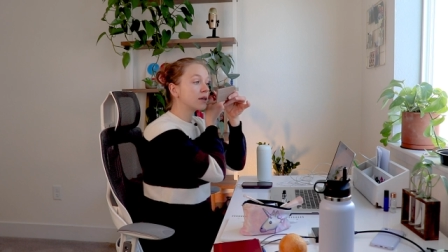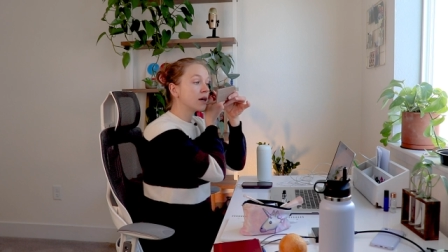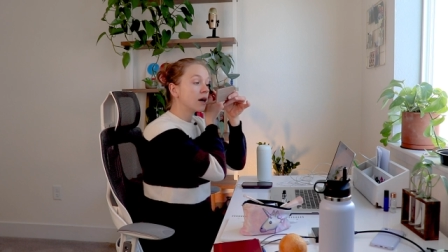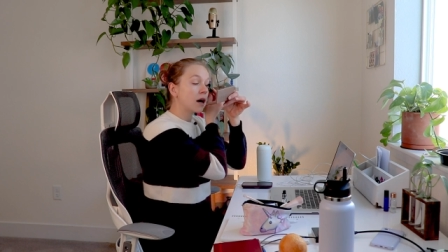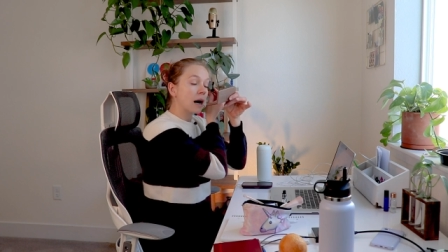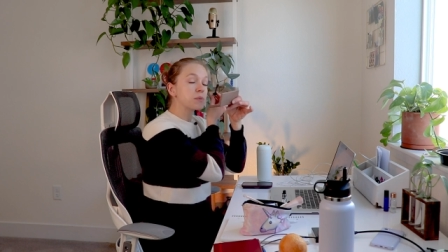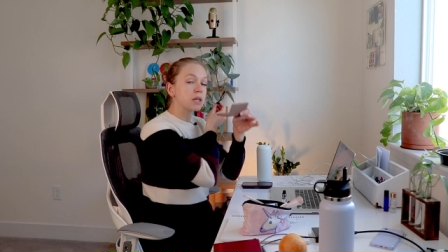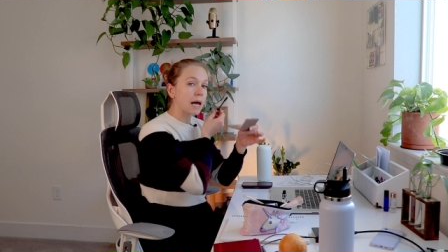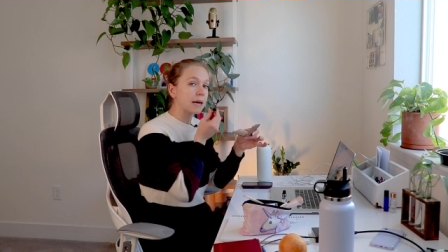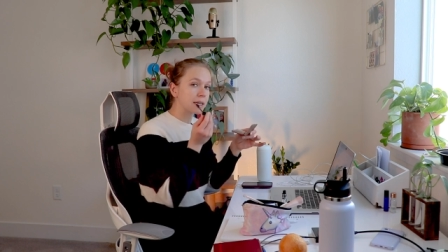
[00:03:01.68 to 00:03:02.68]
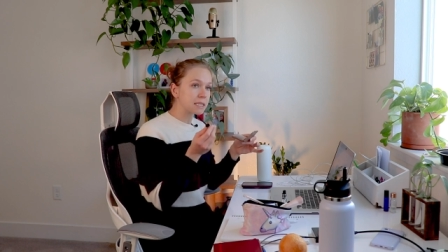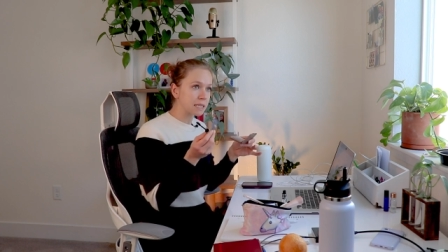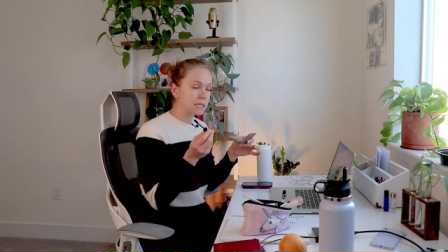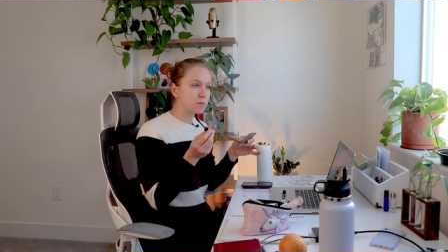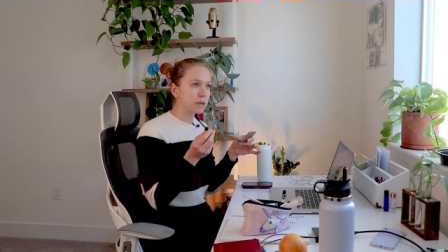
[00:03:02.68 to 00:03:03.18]
and I'm glad I
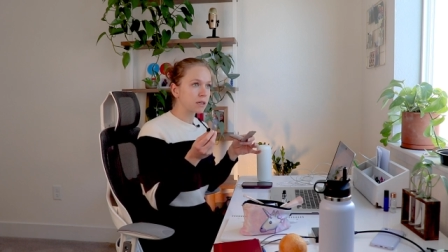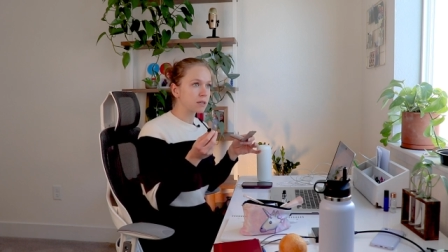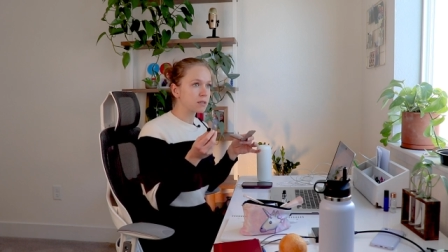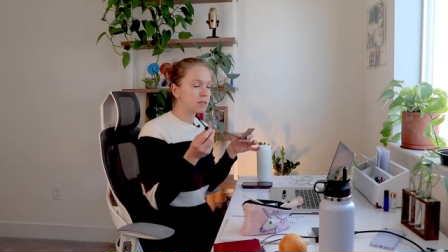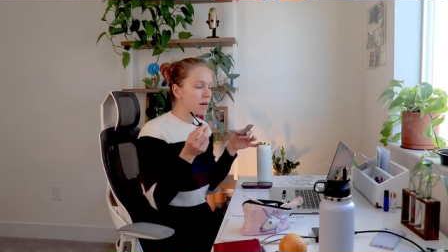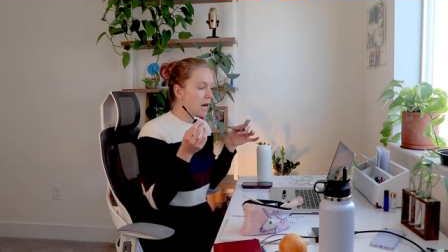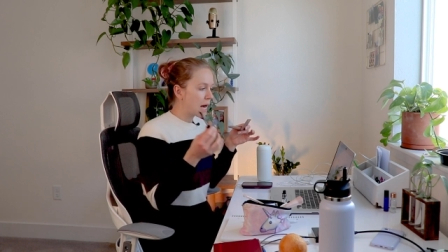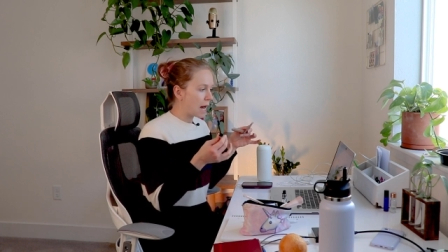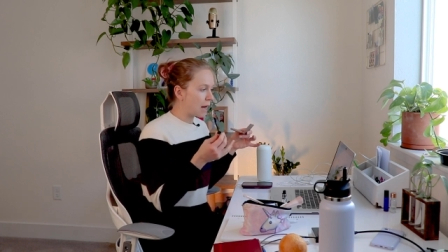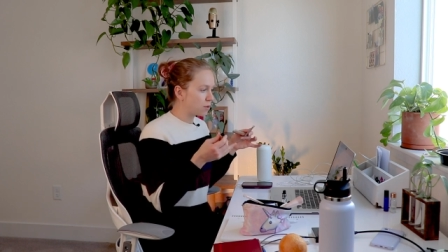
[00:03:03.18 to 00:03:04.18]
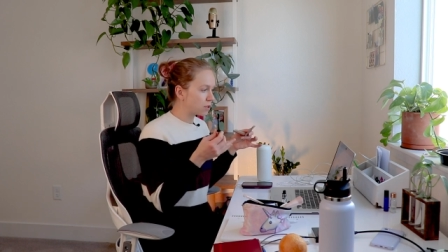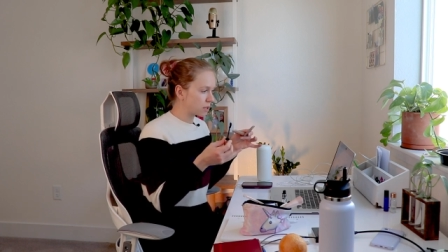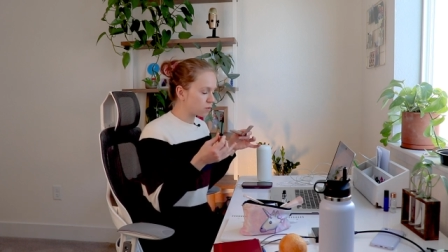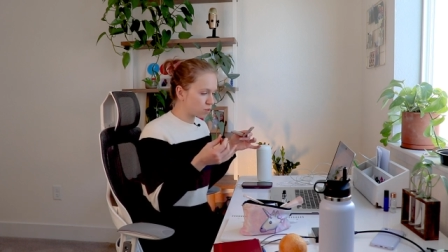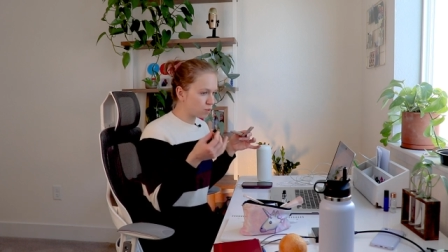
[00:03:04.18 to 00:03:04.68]
did because
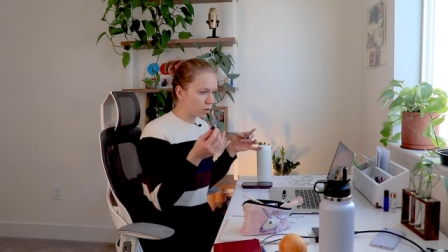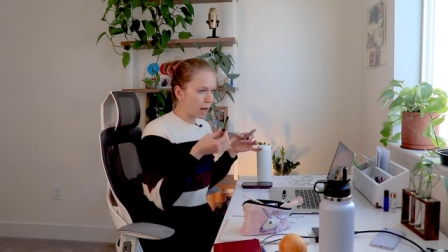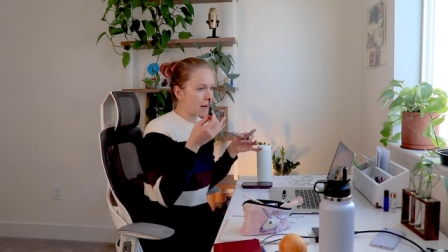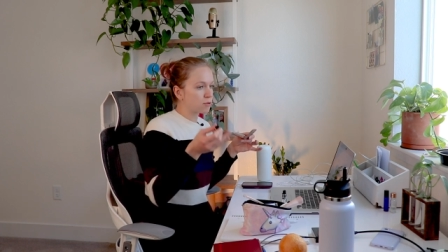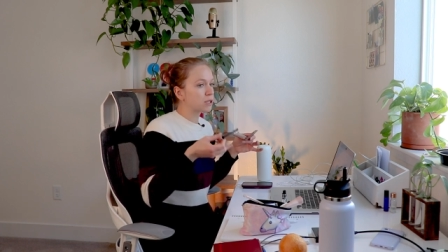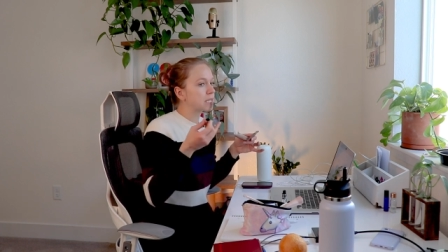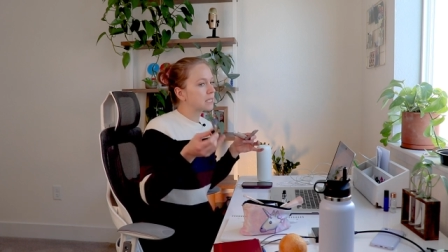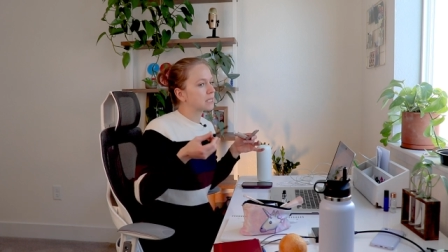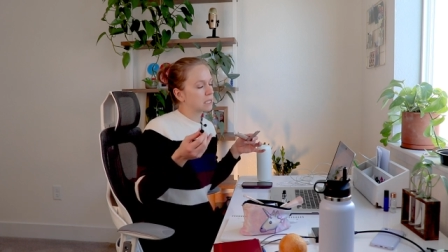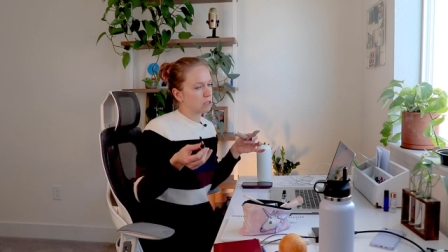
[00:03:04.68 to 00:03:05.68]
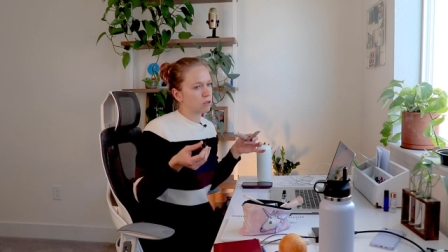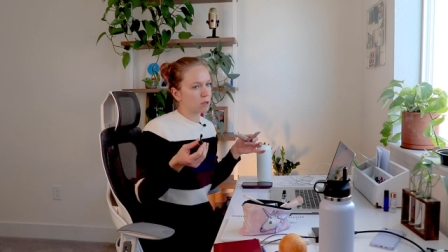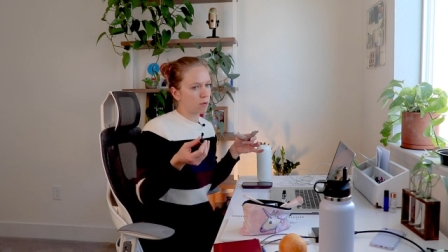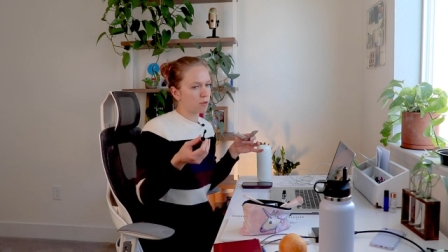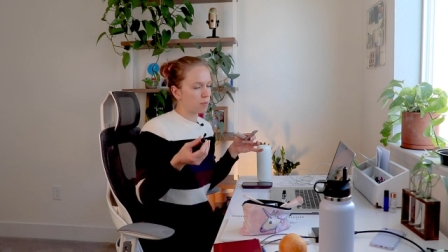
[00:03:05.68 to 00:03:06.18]
I re-listened to
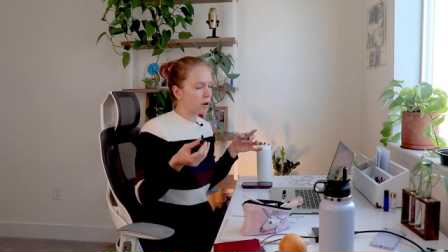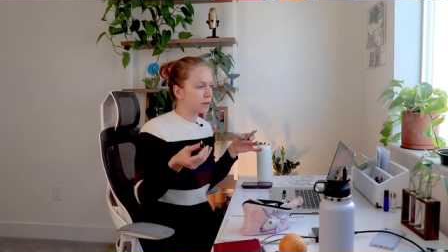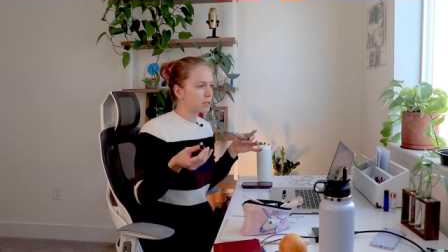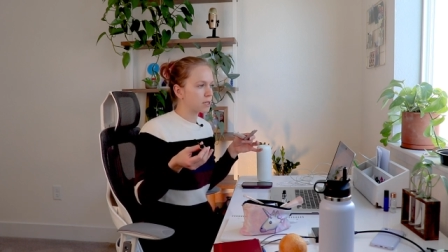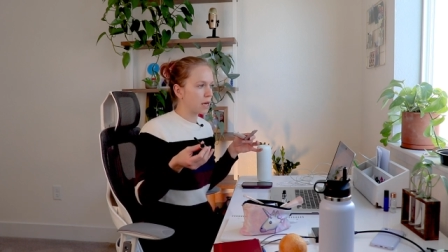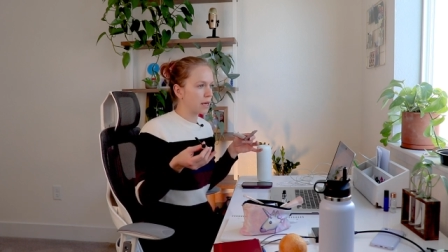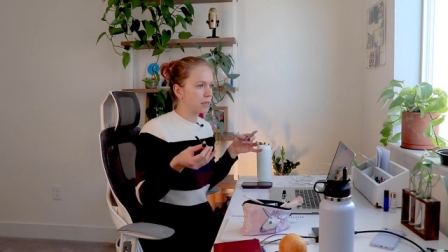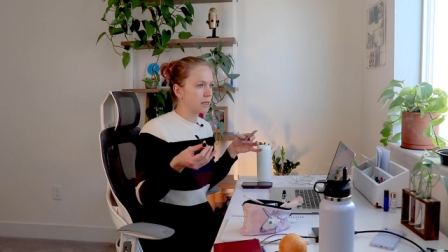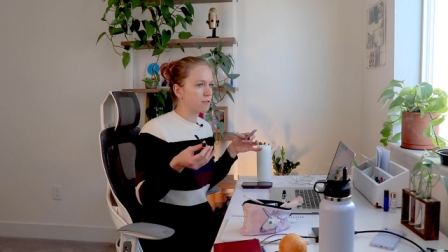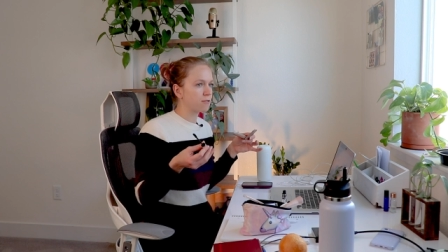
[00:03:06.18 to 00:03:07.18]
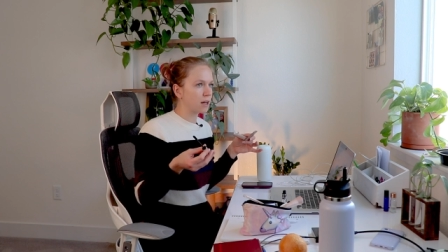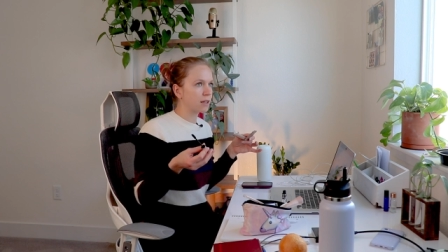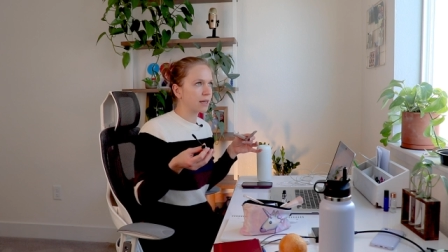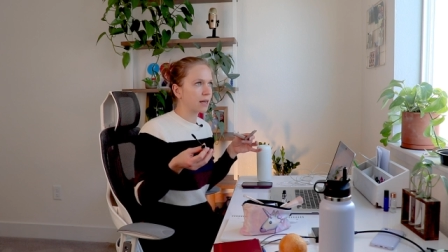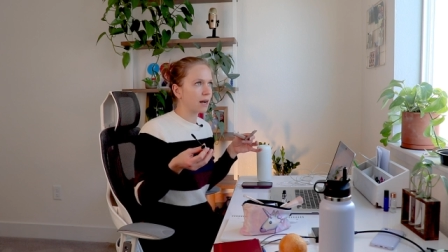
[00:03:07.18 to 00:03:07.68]
some of the parts and it felt
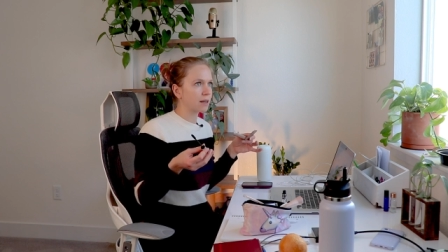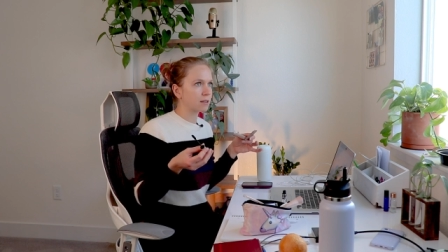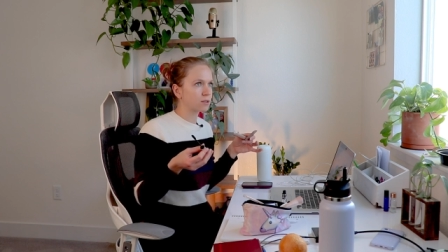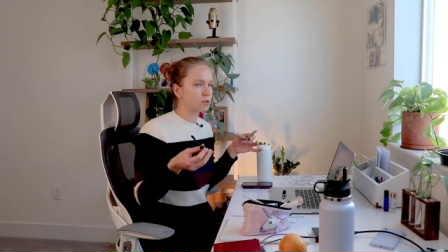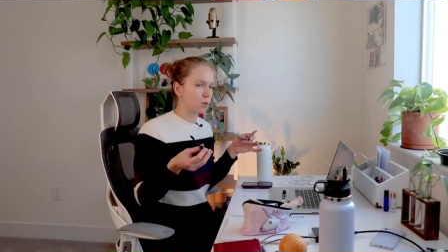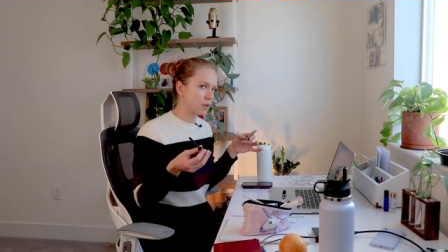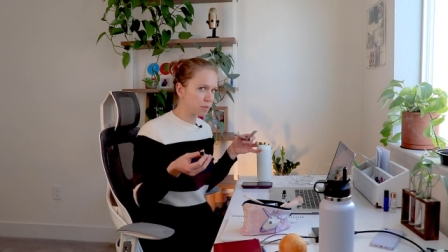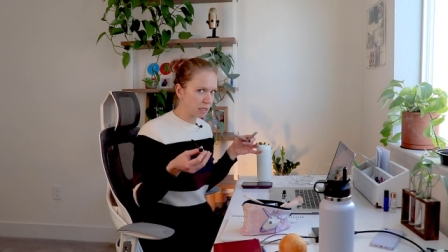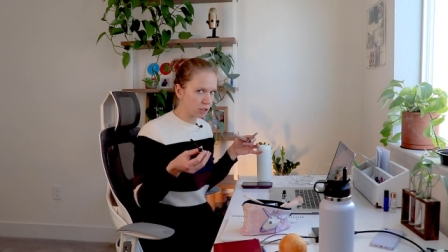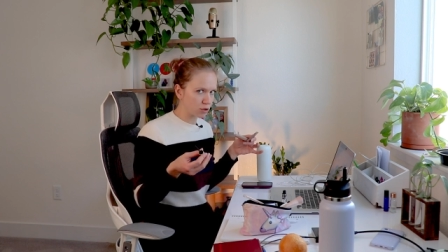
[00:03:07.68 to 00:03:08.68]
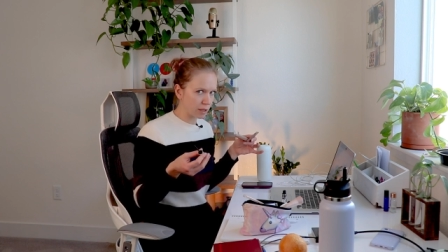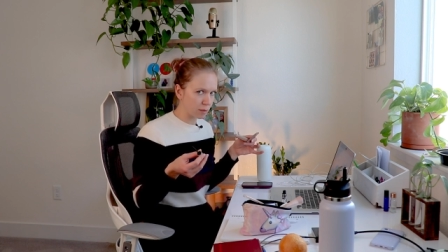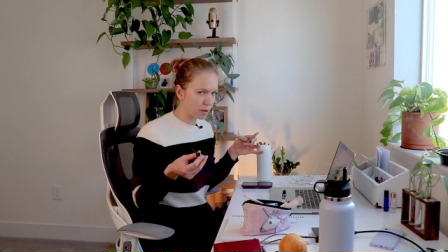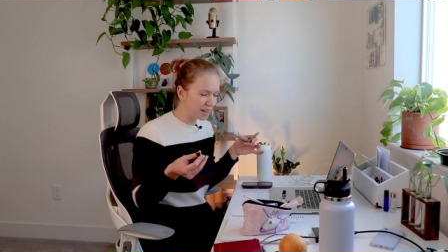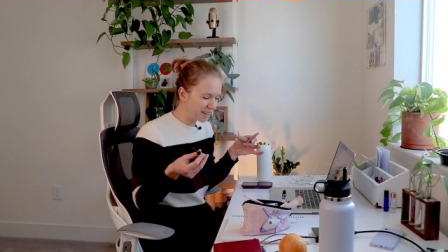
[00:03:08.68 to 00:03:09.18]
like I saw them in a
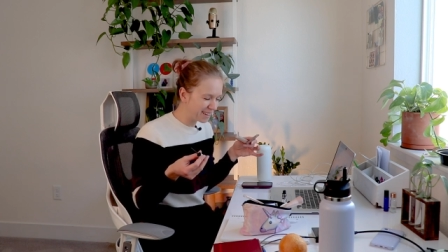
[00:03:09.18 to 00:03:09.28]
dream.